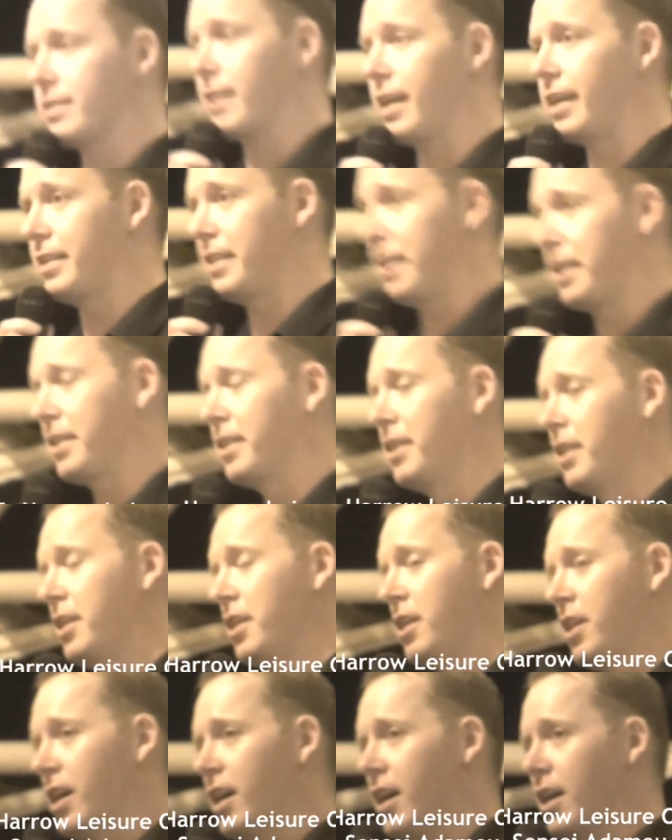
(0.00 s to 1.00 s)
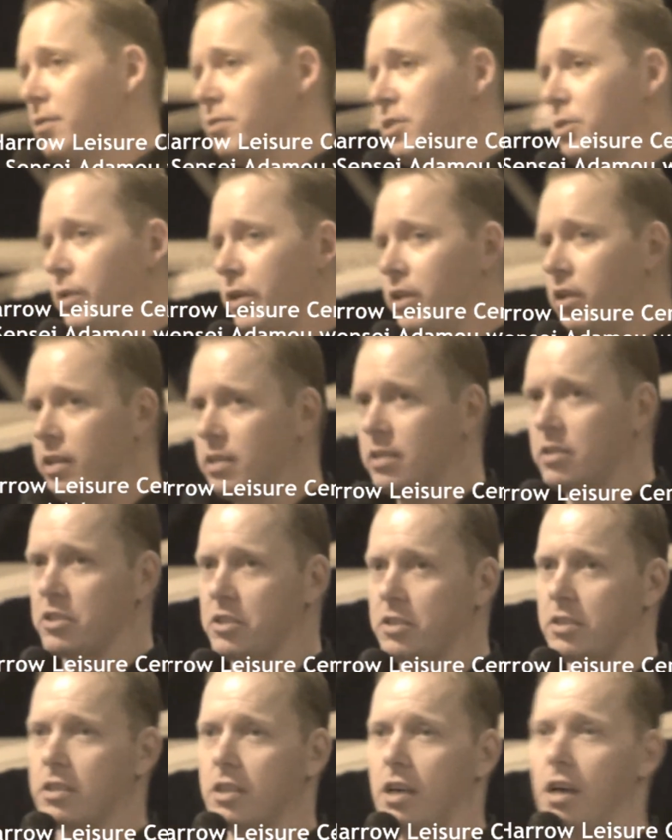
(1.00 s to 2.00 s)
standing. So we'd like to
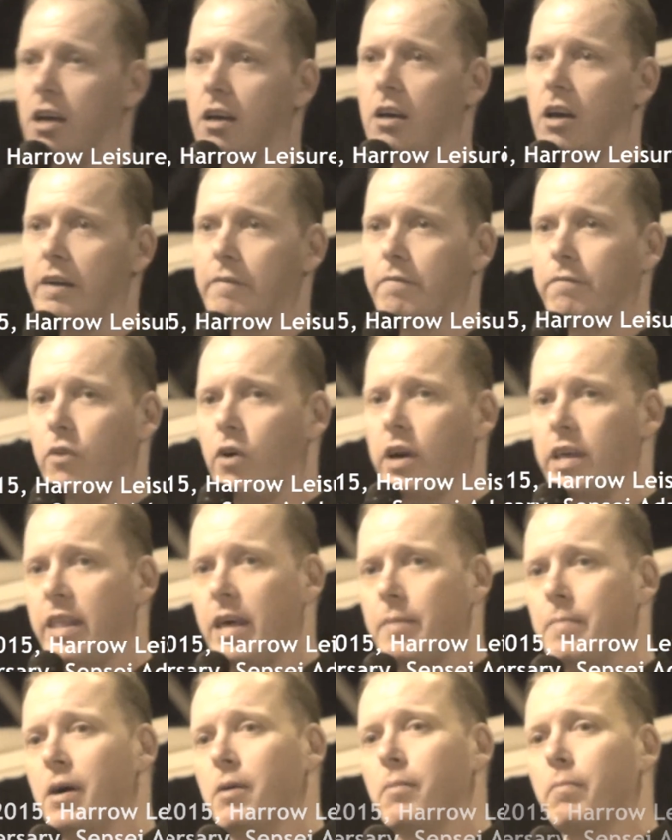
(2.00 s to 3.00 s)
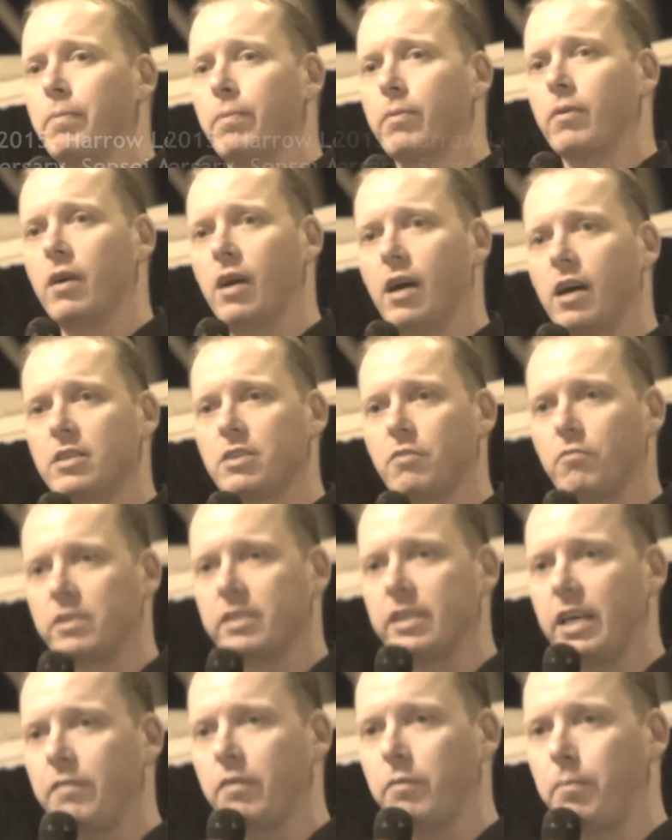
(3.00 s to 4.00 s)
just invite them up to
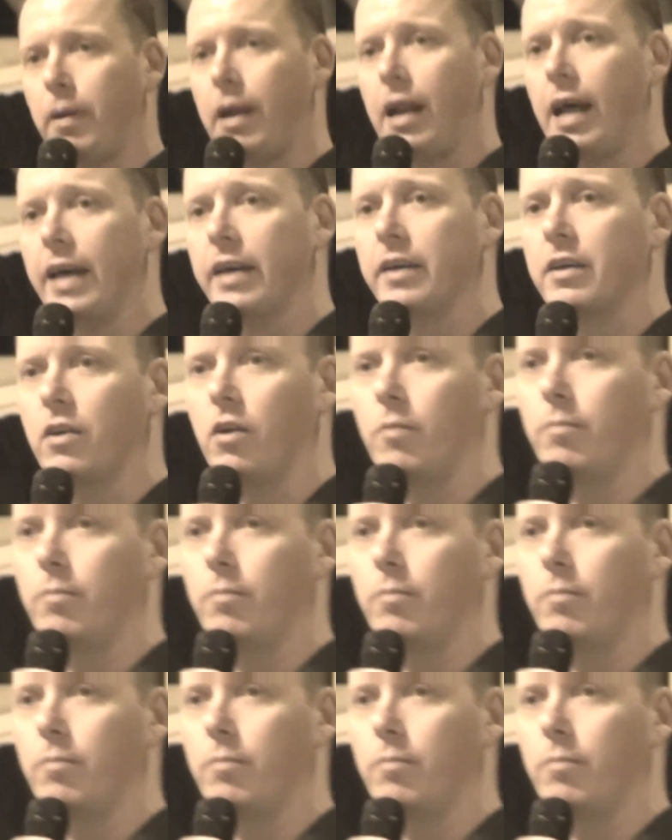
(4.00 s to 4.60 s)
receive a plaque